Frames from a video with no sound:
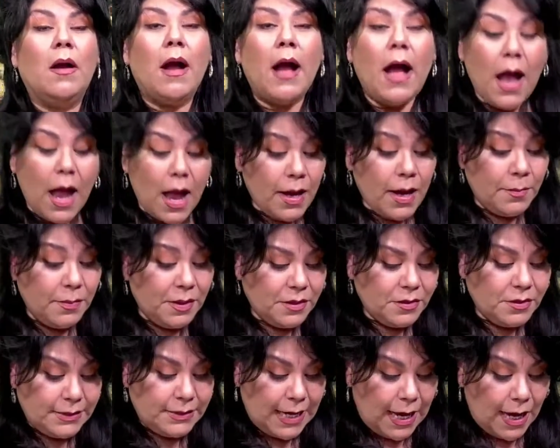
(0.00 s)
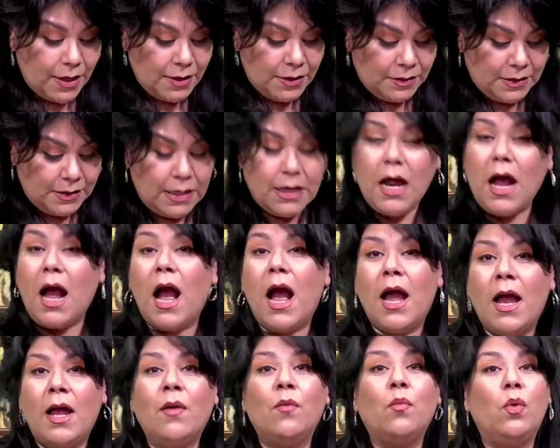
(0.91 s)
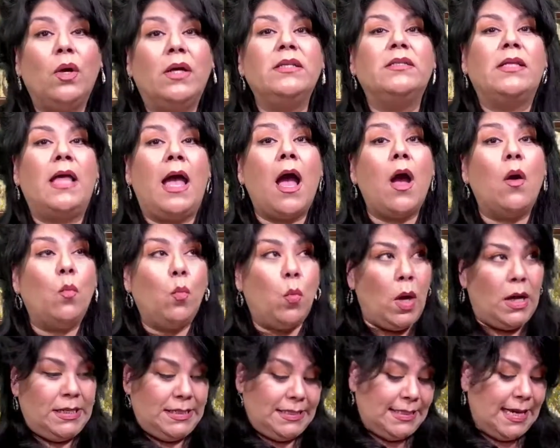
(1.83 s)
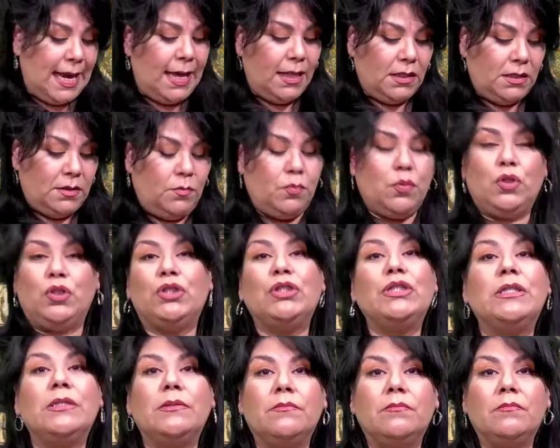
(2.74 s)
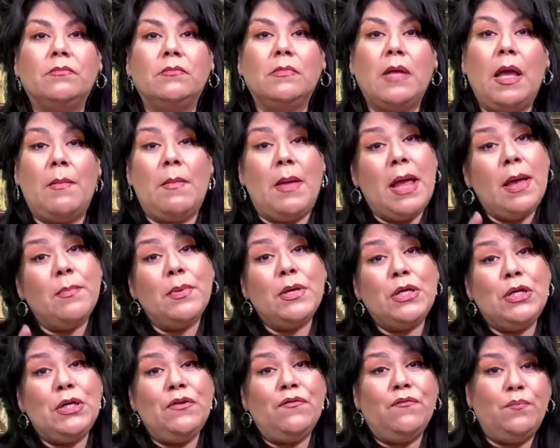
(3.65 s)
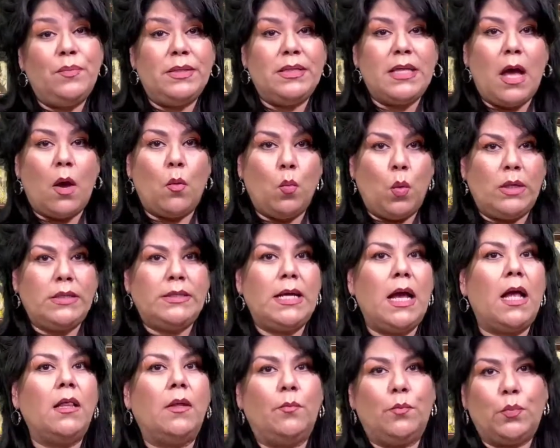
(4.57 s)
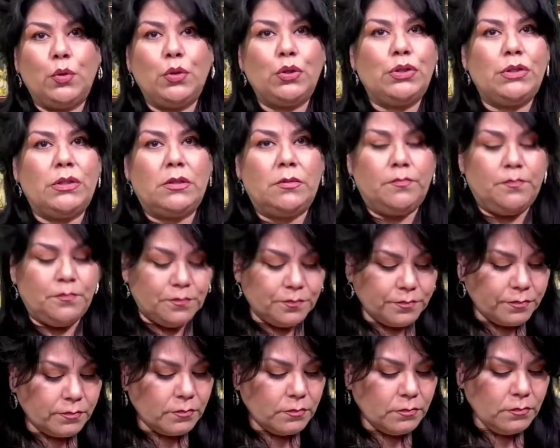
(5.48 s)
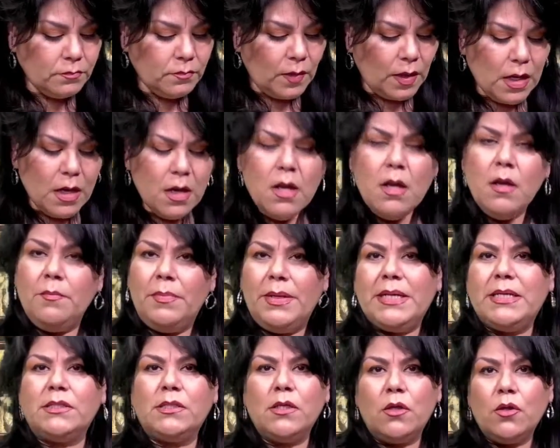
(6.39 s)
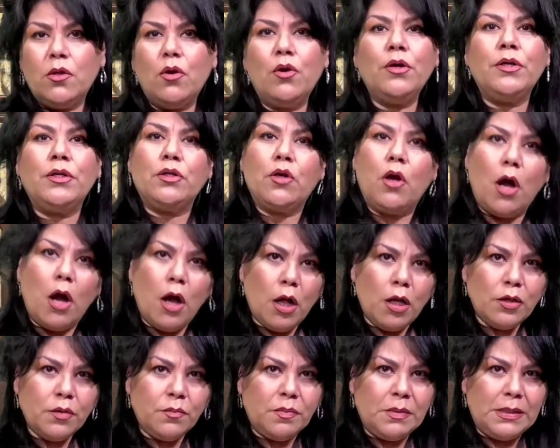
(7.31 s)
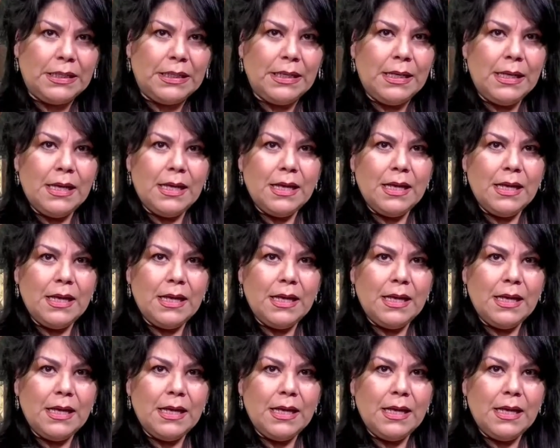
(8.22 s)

I'm here to tell you that I was that one talent person. And maybe you've been that one talent person. Because the Lord called me.